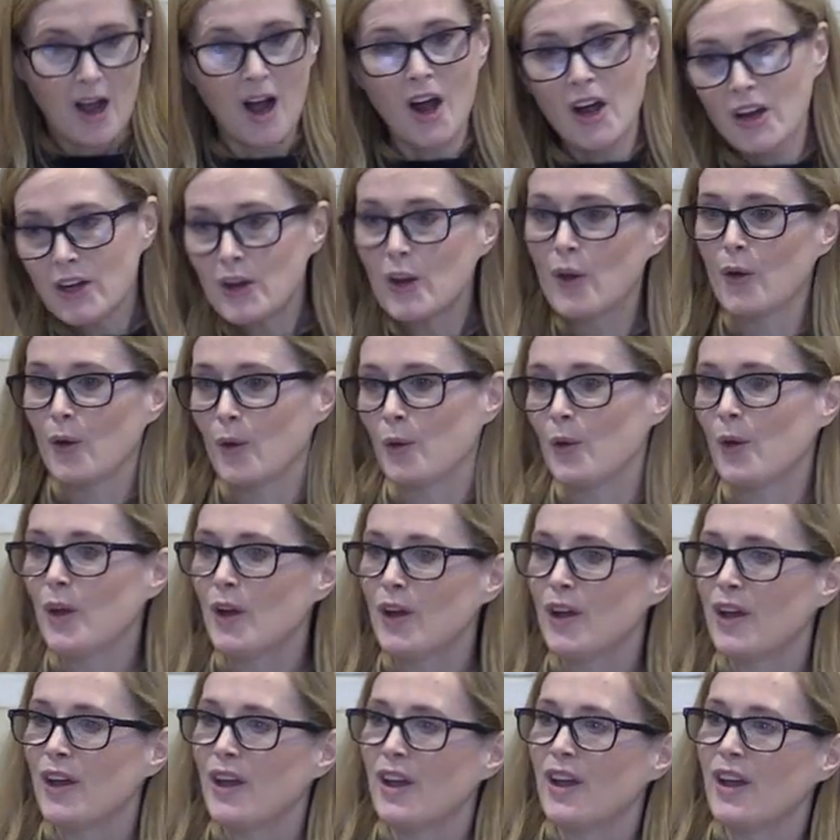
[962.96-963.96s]
I know
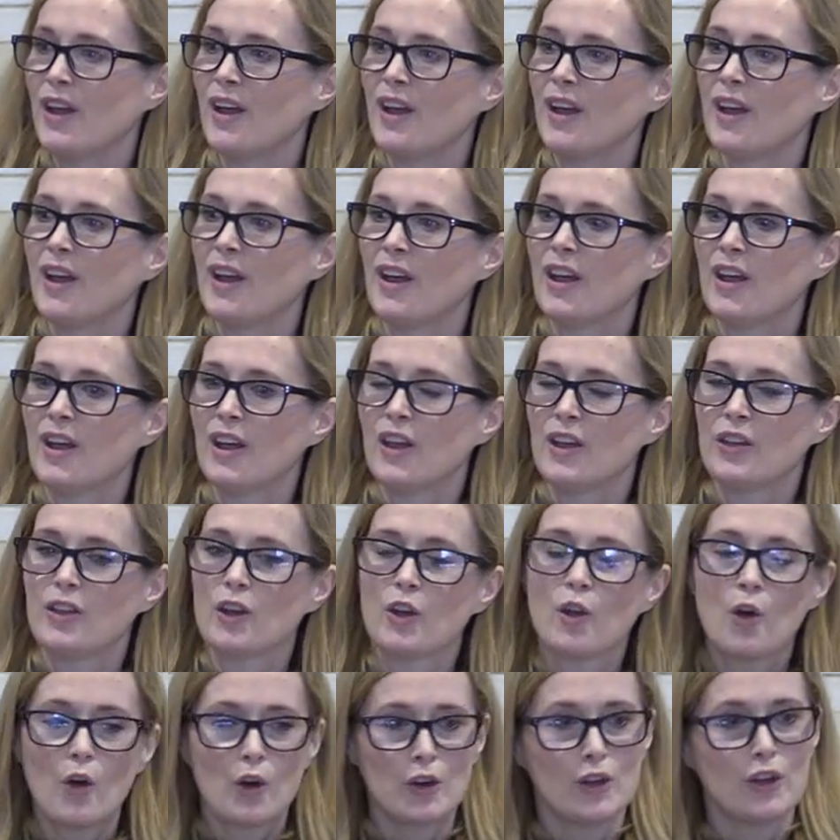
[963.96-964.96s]

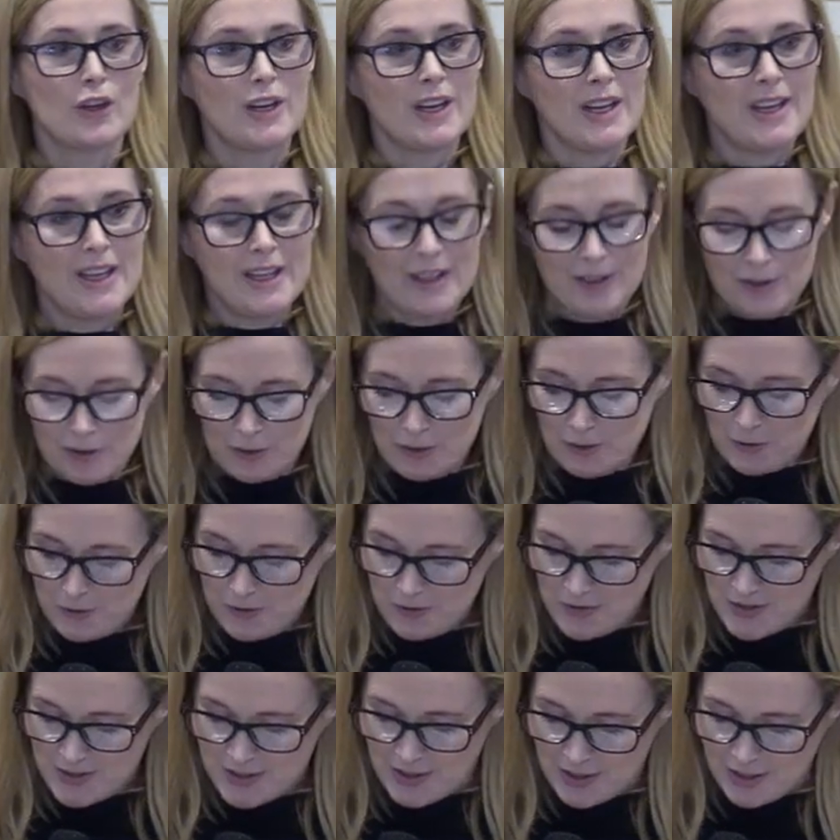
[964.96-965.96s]
that God can heal
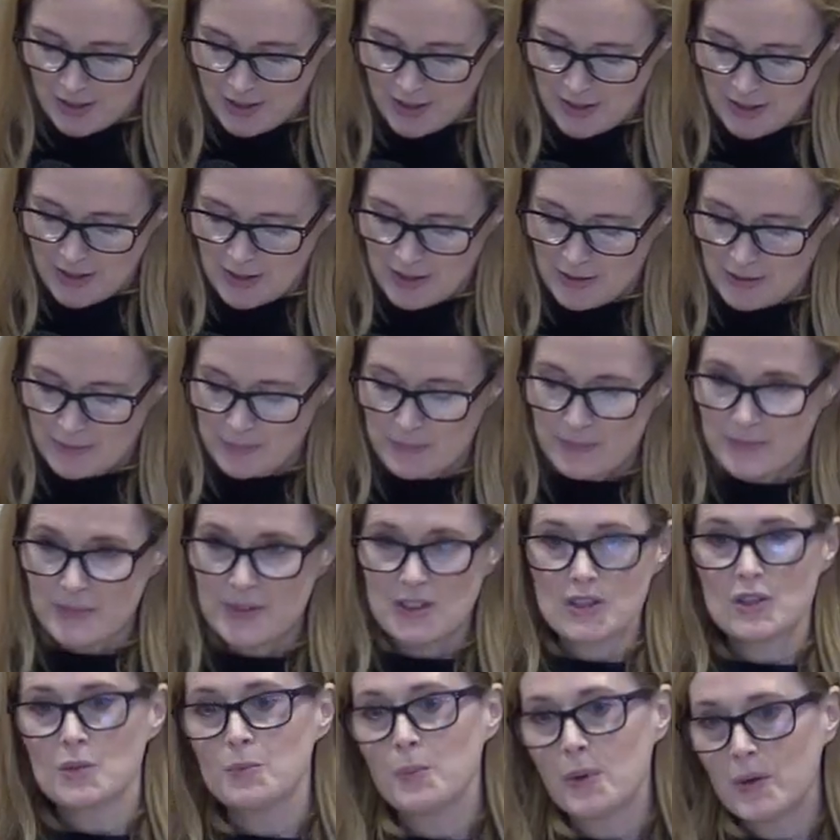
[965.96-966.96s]
physically,
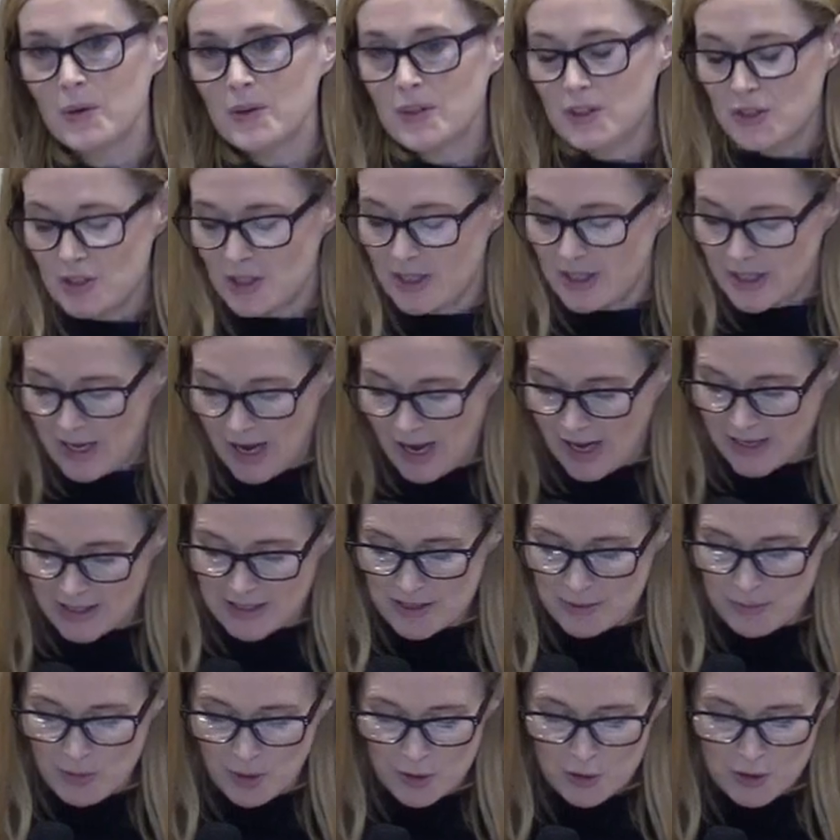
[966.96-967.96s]
spiritually,
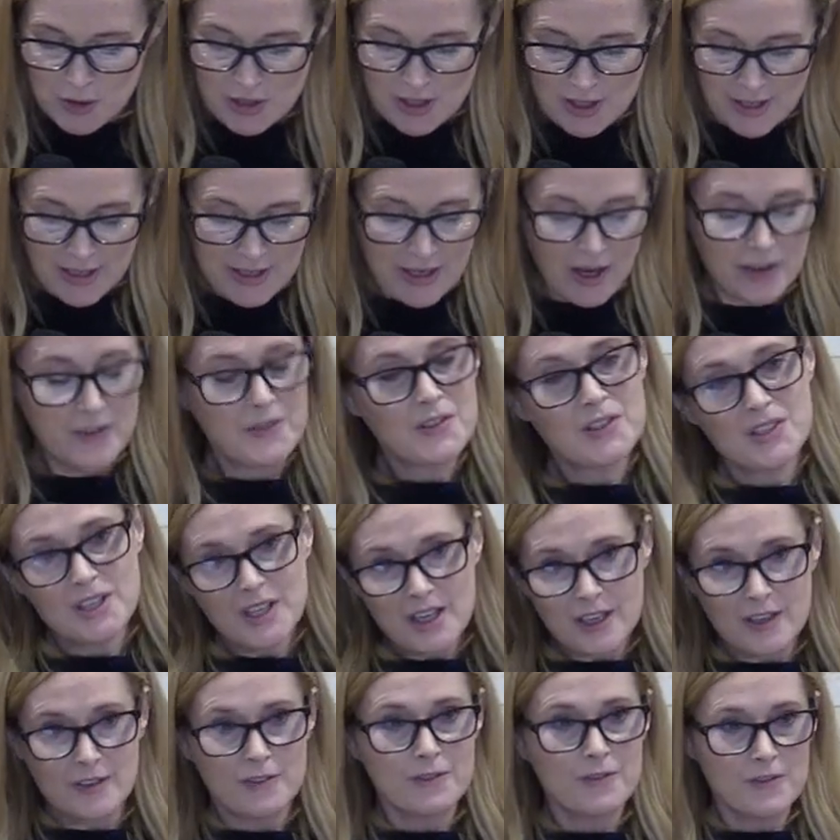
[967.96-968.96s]
and emotionally. I've
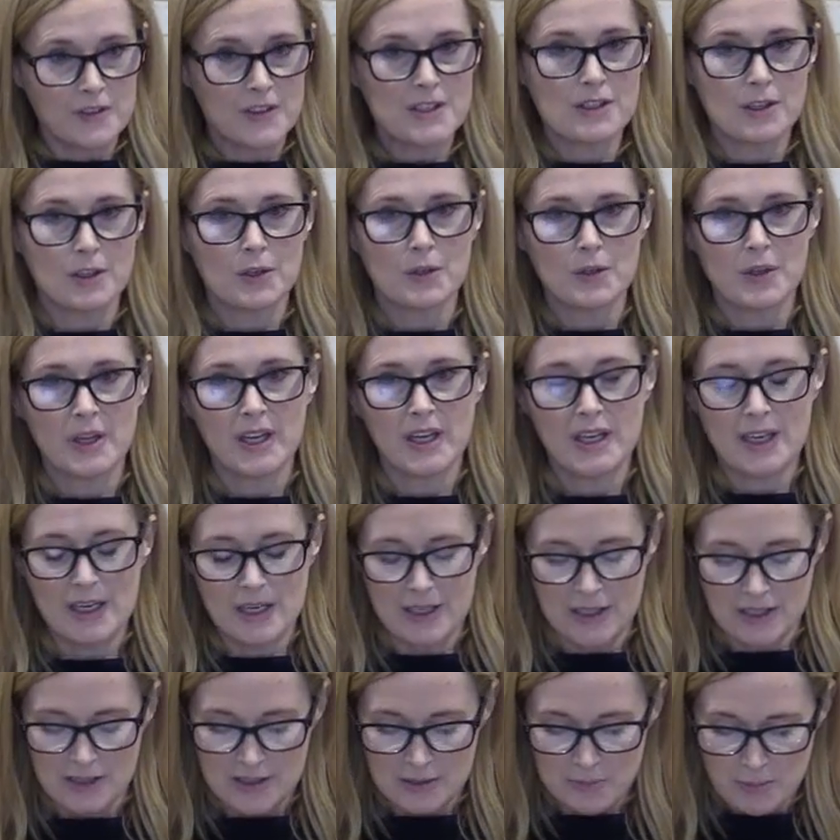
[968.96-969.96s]
seen physical
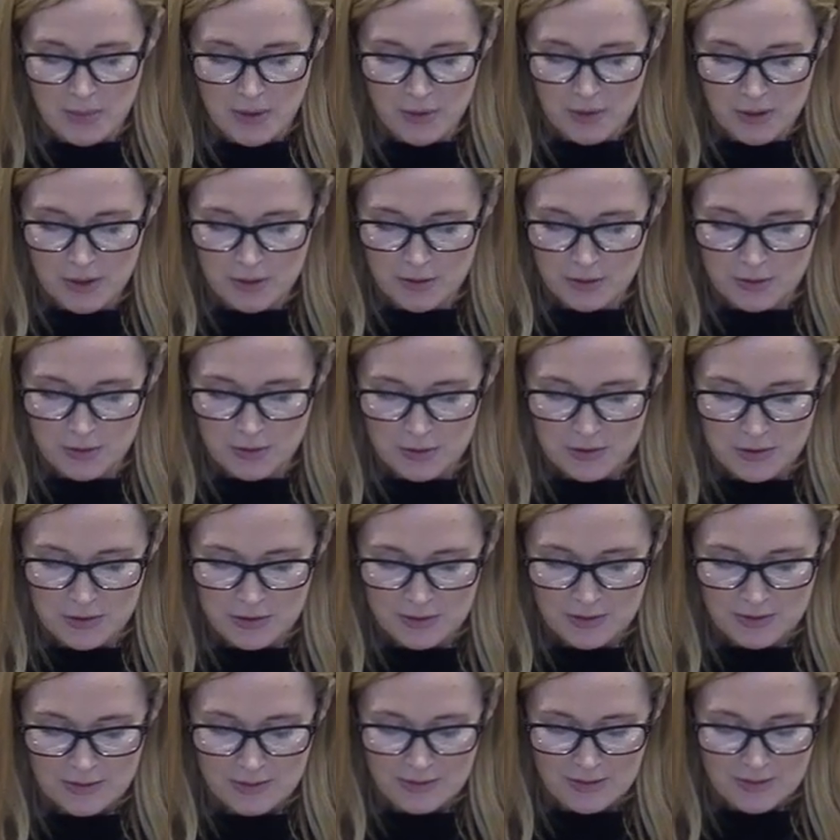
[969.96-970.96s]
healings,
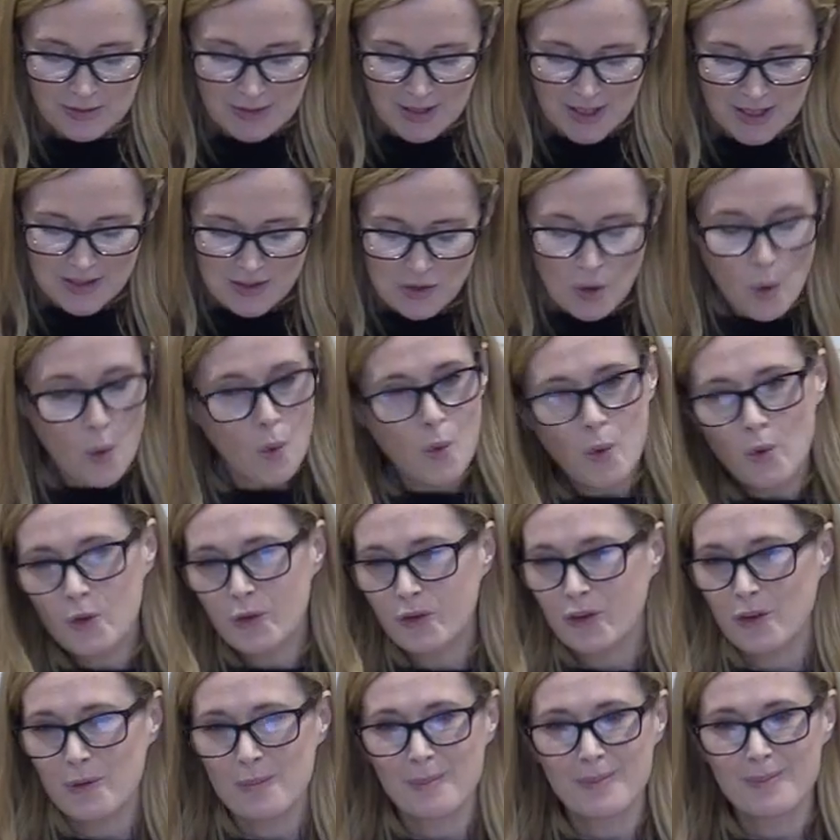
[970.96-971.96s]
miracles. It's
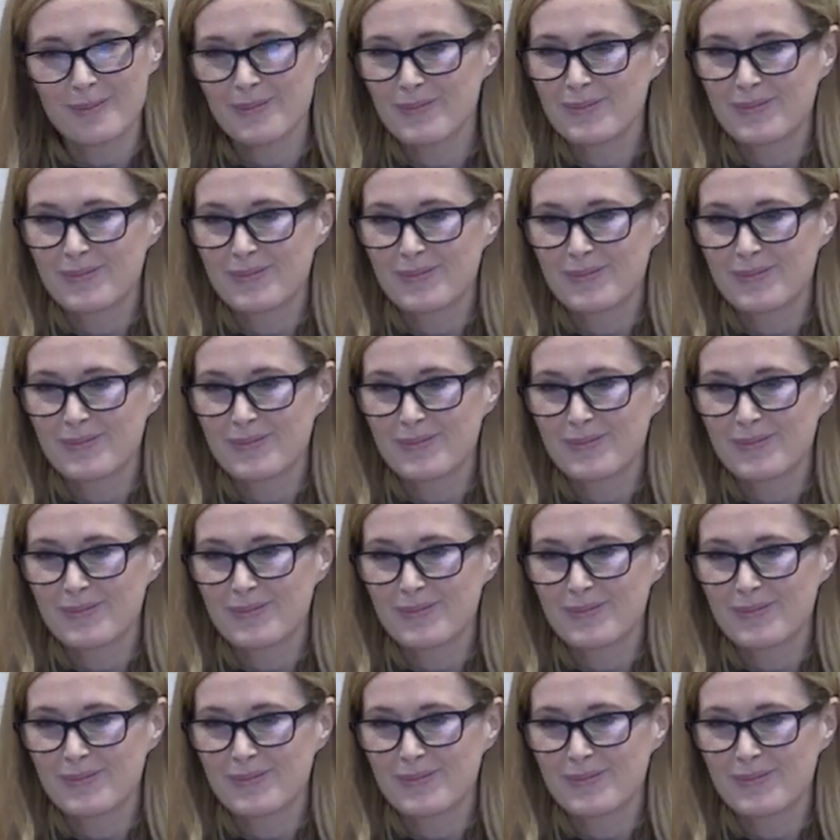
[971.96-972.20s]
awesome.